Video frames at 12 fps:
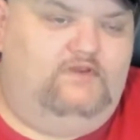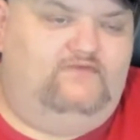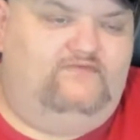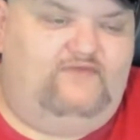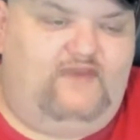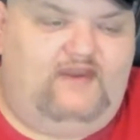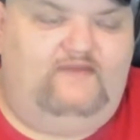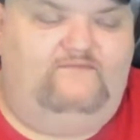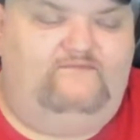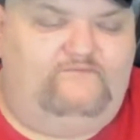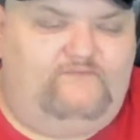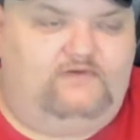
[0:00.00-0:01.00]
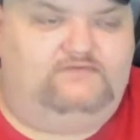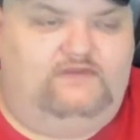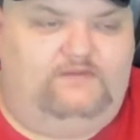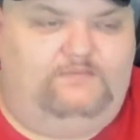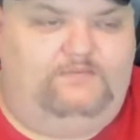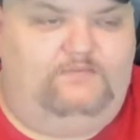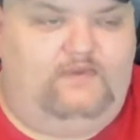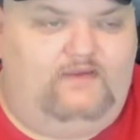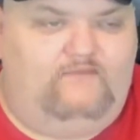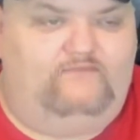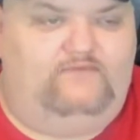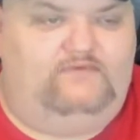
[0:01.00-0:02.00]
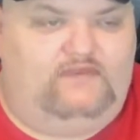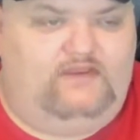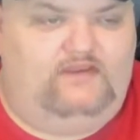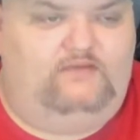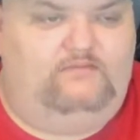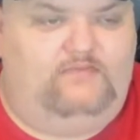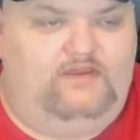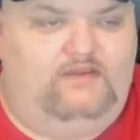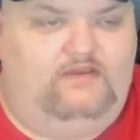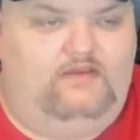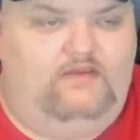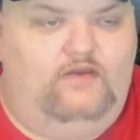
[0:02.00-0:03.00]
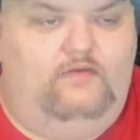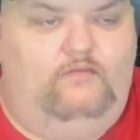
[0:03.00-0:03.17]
Shanny fucked up everything, man.